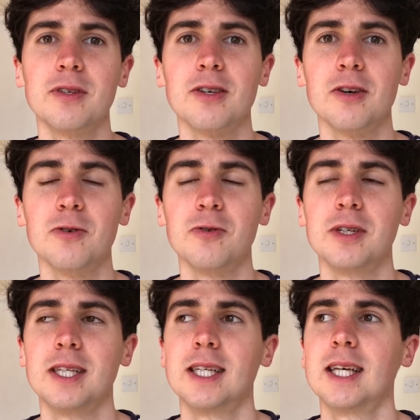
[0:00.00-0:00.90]
So
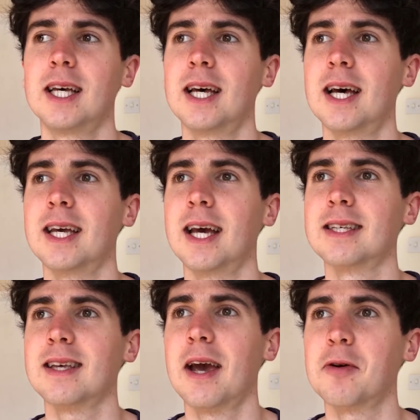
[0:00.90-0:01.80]

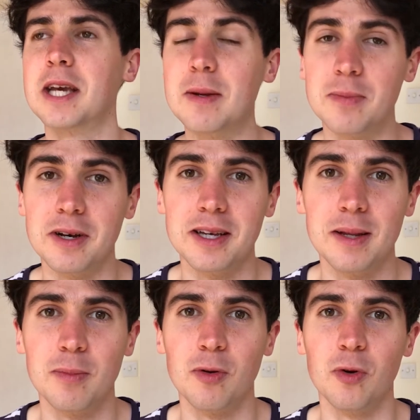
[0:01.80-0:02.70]
yes, Arequipa
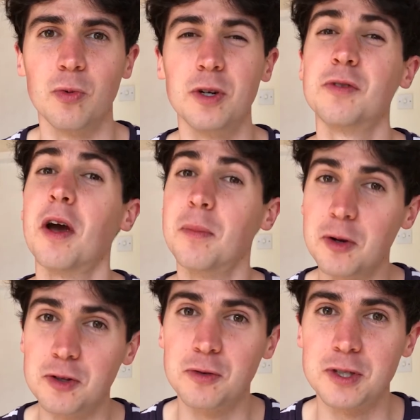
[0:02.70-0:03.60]
in Peru, which is a very
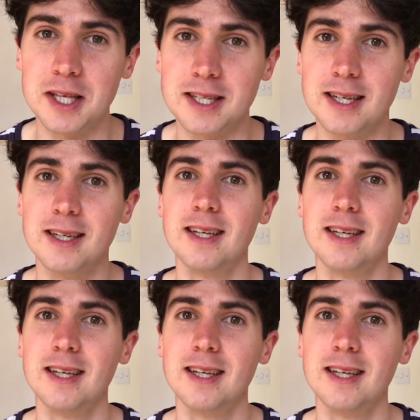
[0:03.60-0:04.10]
beautiful city.